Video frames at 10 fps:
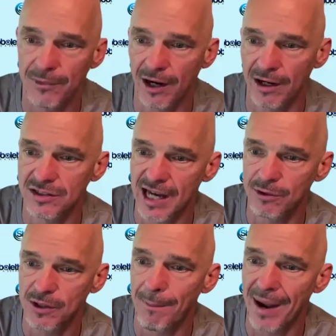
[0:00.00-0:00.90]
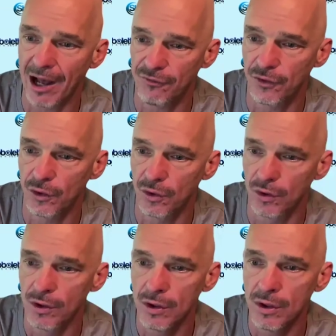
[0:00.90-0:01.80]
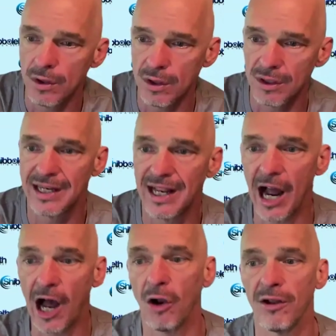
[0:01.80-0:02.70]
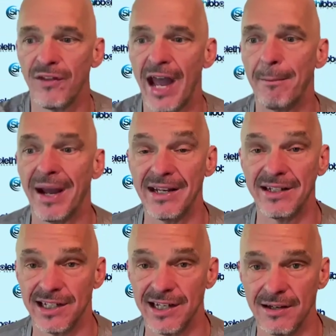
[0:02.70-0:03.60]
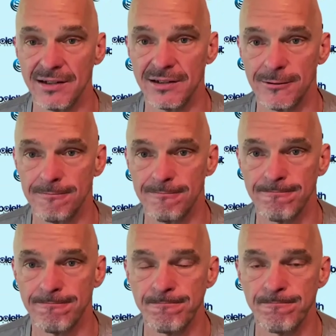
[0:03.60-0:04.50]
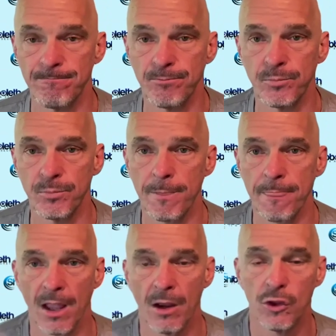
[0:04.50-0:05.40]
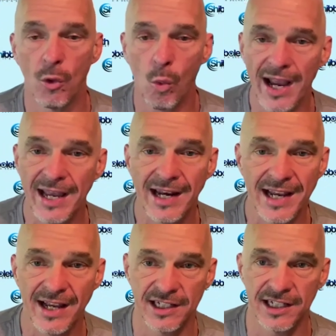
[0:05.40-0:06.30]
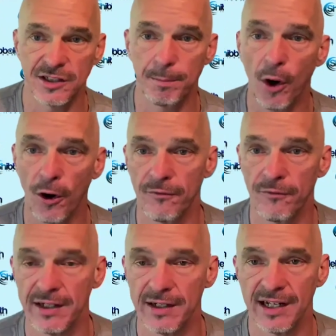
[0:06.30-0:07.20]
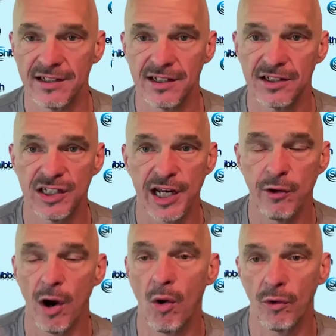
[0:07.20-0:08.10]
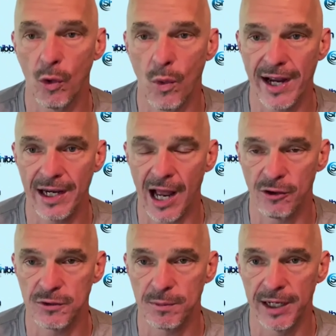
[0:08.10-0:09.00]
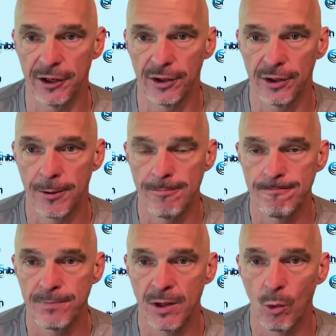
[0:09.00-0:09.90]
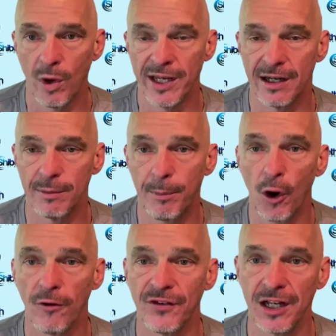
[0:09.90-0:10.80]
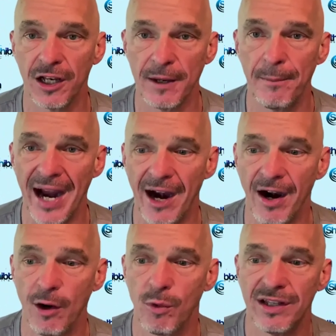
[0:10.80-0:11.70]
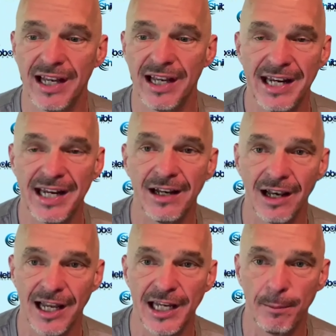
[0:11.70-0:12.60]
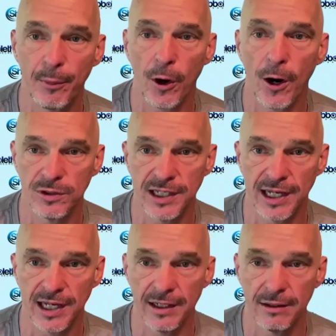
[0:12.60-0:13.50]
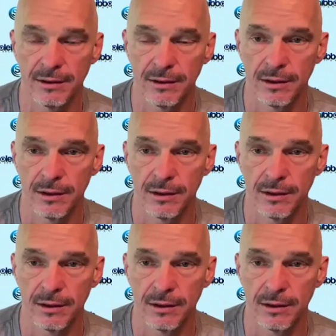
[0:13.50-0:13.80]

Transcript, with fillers: there because that was a mouthful. Did all of that make sense? The way it is, it's perfect. It's a zero on the weight loss meter. We can perfectly pair it with any lean protein